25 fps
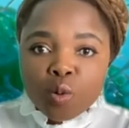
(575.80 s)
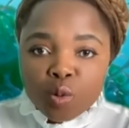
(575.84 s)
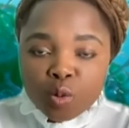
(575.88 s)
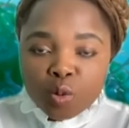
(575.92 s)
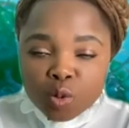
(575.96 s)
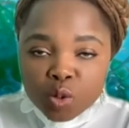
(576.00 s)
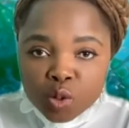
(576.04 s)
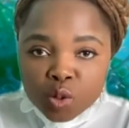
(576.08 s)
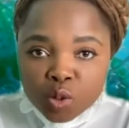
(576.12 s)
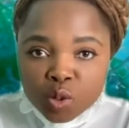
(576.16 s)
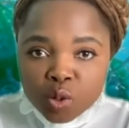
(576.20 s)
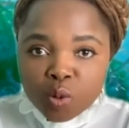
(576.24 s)

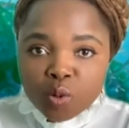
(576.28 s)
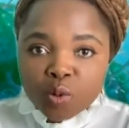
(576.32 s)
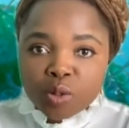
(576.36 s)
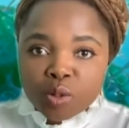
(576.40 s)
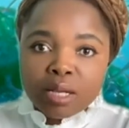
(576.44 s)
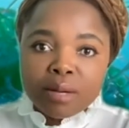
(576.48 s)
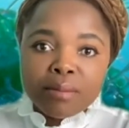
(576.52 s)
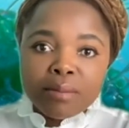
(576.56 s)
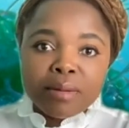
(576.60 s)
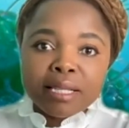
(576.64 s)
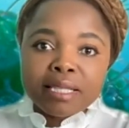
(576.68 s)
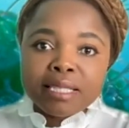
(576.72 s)
so
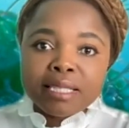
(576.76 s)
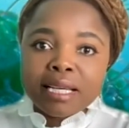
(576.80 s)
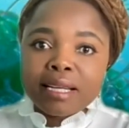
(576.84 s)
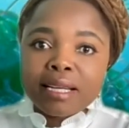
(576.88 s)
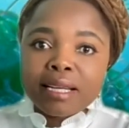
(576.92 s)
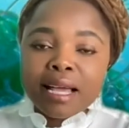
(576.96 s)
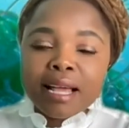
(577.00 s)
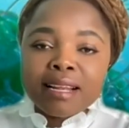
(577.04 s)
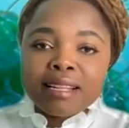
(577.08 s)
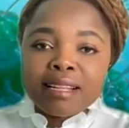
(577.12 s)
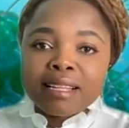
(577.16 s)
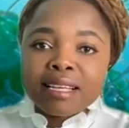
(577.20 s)
limited,
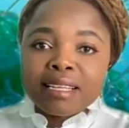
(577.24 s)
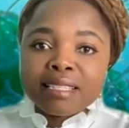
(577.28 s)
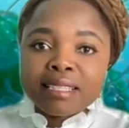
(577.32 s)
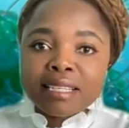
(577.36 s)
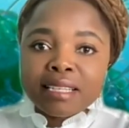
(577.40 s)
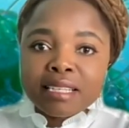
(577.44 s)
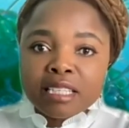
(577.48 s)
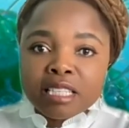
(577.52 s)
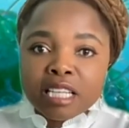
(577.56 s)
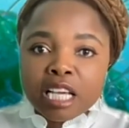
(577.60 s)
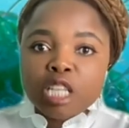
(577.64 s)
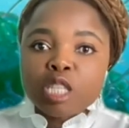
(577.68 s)
and there's a
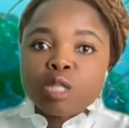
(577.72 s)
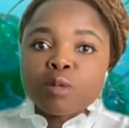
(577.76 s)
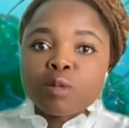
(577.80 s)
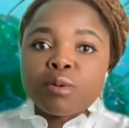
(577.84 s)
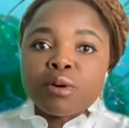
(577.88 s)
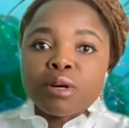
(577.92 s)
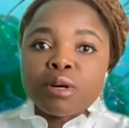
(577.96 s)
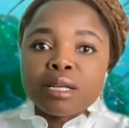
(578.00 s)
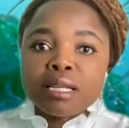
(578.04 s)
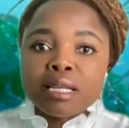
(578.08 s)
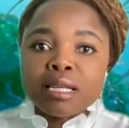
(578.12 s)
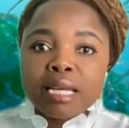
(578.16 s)

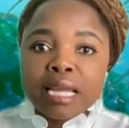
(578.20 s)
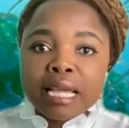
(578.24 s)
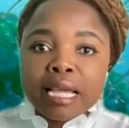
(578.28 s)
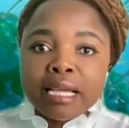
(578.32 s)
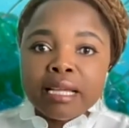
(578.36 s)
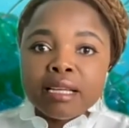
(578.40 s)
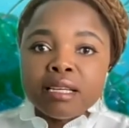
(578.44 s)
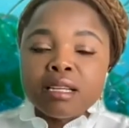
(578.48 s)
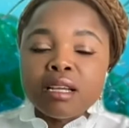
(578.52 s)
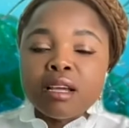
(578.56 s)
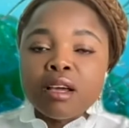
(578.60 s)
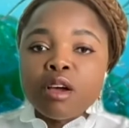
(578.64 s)
desperate
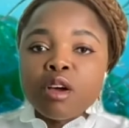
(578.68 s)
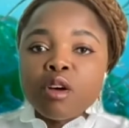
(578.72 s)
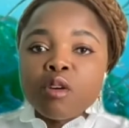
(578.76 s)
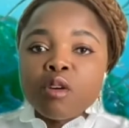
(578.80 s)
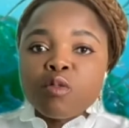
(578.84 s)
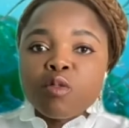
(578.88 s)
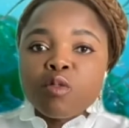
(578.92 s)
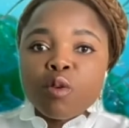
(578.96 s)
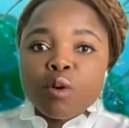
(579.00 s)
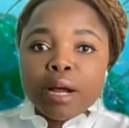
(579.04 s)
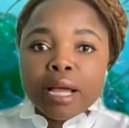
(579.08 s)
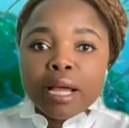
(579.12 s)
need
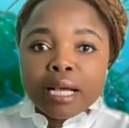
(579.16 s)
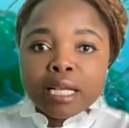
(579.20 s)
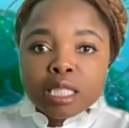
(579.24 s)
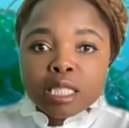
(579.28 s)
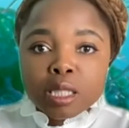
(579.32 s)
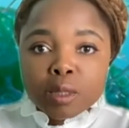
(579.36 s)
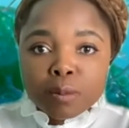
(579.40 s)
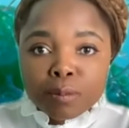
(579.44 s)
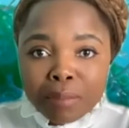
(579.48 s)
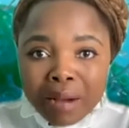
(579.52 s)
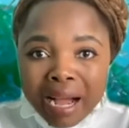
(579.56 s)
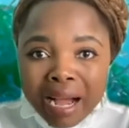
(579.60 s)
for
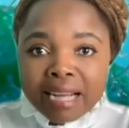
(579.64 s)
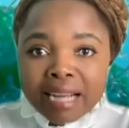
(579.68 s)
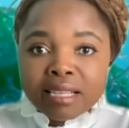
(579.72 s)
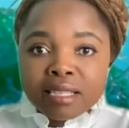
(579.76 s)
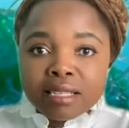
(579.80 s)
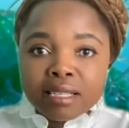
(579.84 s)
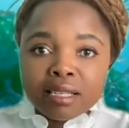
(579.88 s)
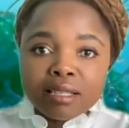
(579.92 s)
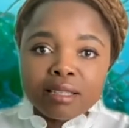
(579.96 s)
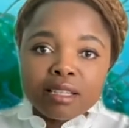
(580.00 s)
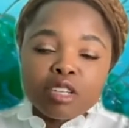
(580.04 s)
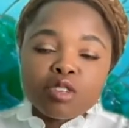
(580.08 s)

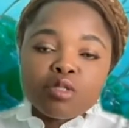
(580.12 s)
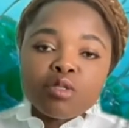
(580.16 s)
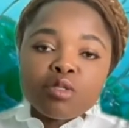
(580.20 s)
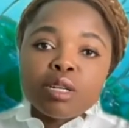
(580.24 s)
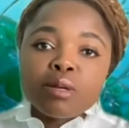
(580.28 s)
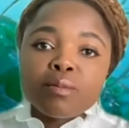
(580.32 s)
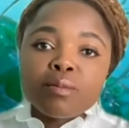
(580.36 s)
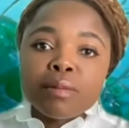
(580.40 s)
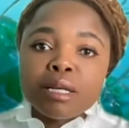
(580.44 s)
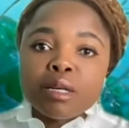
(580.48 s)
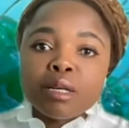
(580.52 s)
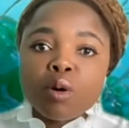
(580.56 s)
expanding the
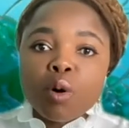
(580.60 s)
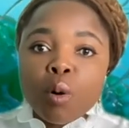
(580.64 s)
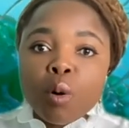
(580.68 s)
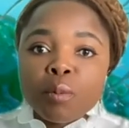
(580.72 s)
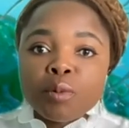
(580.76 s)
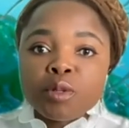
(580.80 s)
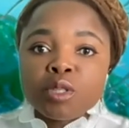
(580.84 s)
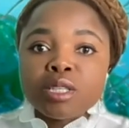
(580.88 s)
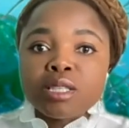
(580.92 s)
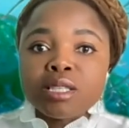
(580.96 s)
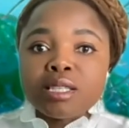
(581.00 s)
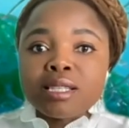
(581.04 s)
treatment
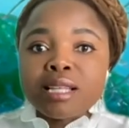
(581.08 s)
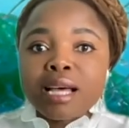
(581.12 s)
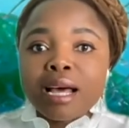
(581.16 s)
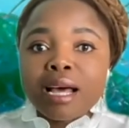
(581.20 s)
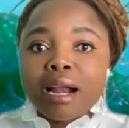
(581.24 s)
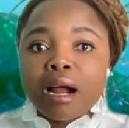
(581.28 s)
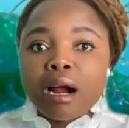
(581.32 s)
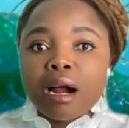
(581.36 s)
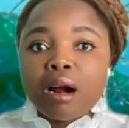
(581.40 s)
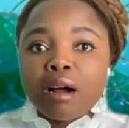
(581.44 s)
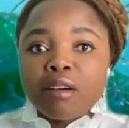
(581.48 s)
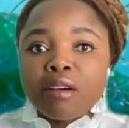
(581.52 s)
options that
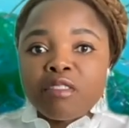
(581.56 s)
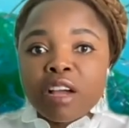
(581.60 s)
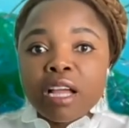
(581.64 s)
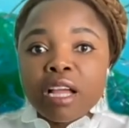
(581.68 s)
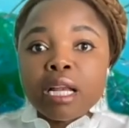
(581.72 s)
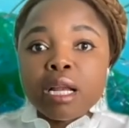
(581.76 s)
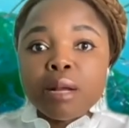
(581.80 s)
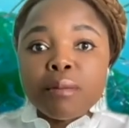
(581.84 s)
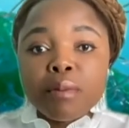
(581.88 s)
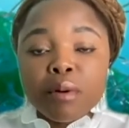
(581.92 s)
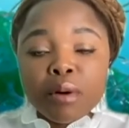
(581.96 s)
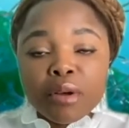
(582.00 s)
are
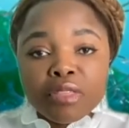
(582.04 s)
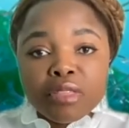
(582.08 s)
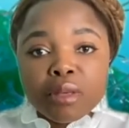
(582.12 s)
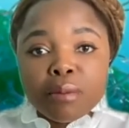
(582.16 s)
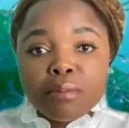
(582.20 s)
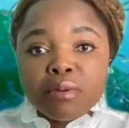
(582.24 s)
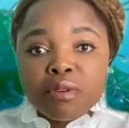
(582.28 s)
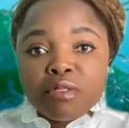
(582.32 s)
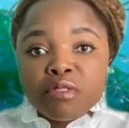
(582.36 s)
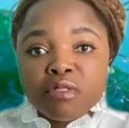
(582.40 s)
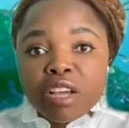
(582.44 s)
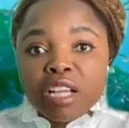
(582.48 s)
available in the
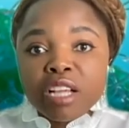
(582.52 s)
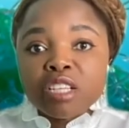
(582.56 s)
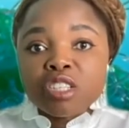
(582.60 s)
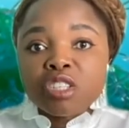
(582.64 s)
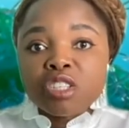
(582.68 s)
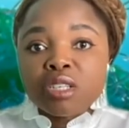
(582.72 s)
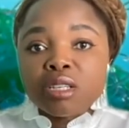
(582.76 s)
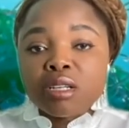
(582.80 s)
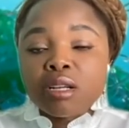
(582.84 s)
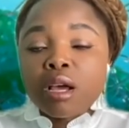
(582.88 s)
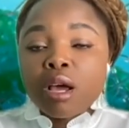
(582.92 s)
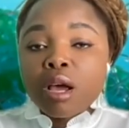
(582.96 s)

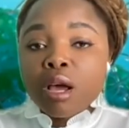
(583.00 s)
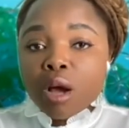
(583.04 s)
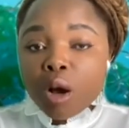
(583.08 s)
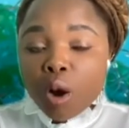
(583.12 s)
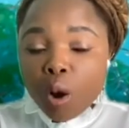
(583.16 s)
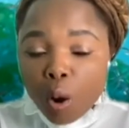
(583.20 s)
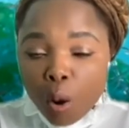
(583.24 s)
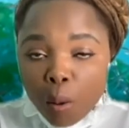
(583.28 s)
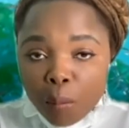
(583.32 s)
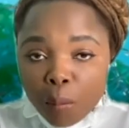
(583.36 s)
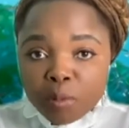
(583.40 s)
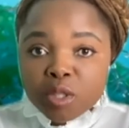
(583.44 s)
prevention
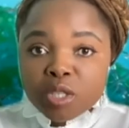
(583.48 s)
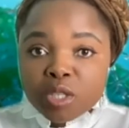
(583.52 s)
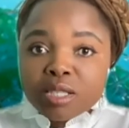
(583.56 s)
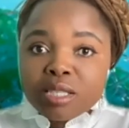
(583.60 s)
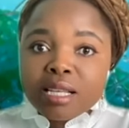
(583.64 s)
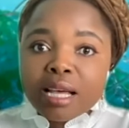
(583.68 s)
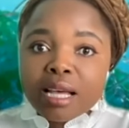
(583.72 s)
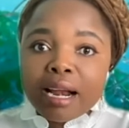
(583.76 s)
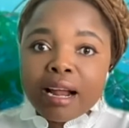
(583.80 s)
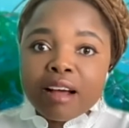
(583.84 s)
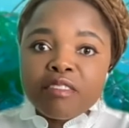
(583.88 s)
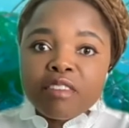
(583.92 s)
options
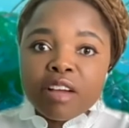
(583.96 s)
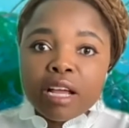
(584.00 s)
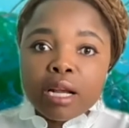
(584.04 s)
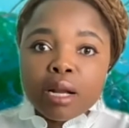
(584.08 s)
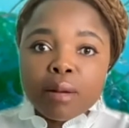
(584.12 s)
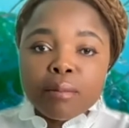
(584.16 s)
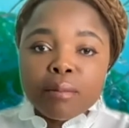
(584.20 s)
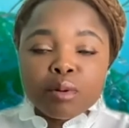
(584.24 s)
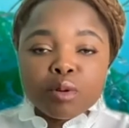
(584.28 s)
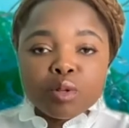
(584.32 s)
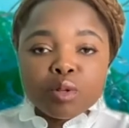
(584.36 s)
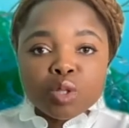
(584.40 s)
that are
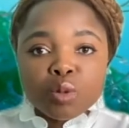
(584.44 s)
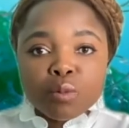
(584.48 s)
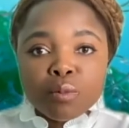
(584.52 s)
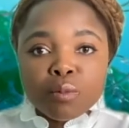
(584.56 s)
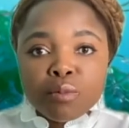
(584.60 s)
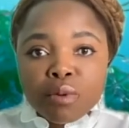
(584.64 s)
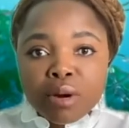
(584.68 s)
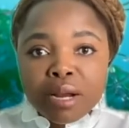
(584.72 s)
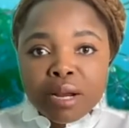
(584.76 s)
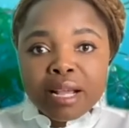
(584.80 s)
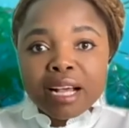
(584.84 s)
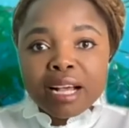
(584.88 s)
available to
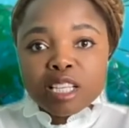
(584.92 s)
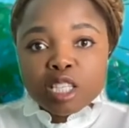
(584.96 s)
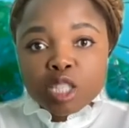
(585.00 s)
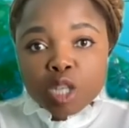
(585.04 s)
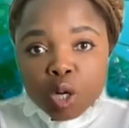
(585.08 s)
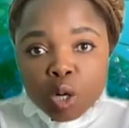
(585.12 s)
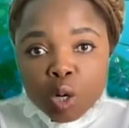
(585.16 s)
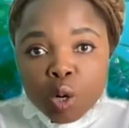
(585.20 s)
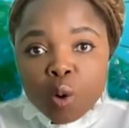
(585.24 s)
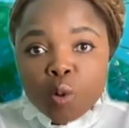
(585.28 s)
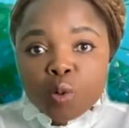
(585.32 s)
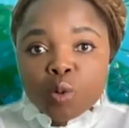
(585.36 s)
bring us
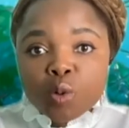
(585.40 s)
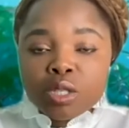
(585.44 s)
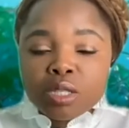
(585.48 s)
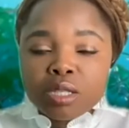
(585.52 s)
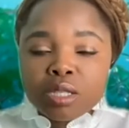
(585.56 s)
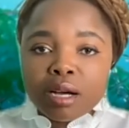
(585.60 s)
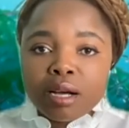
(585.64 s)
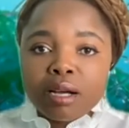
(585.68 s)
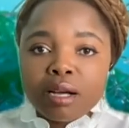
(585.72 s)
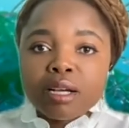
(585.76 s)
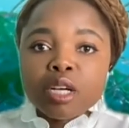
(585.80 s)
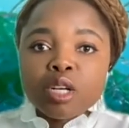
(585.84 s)

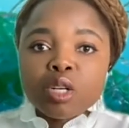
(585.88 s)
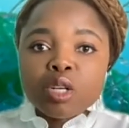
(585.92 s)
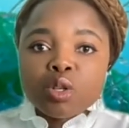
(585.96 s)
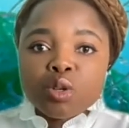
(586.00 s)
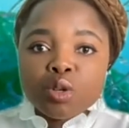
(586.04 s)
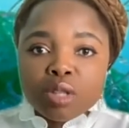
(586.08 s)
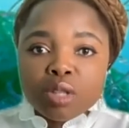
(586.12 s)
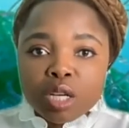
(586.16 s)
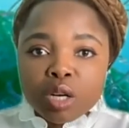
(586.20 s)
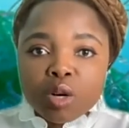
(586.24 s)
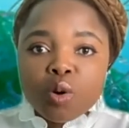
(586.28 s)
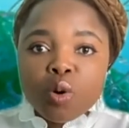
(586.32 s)
closer to
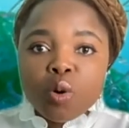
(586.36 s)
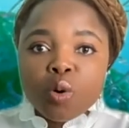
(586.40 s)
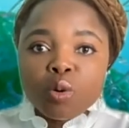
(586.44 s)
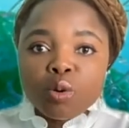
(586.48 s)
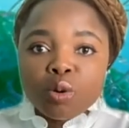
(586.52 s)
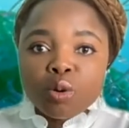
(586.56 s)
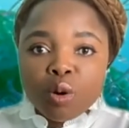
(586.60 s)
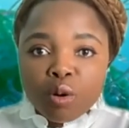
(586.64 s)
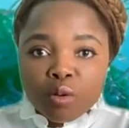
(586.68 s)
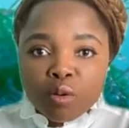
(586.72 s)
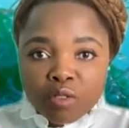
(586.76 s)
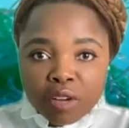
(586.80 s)
the
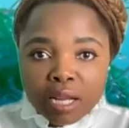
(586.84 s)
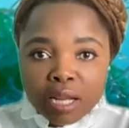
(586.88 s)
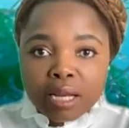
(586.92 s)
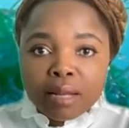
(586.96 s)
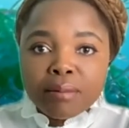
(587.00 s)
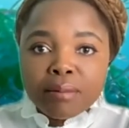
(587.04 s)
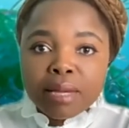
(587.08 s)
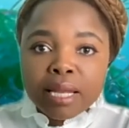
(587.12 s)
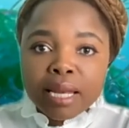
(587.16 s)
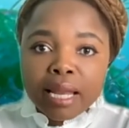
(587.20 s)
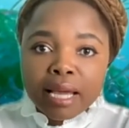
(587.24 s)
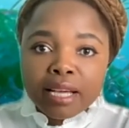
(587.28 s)
goal of
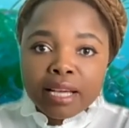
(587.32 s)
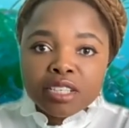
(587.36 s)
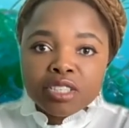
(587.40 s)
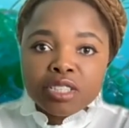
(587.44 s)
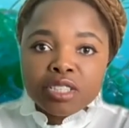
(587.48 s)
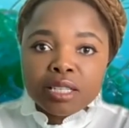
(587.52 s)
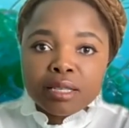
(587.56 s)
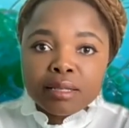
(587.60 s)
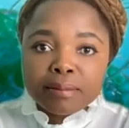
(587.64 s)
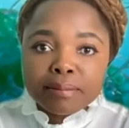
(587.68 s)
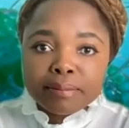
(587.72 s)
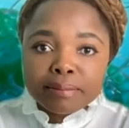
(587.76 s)

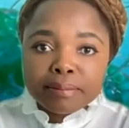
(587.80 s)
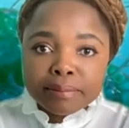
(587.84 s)
elimination?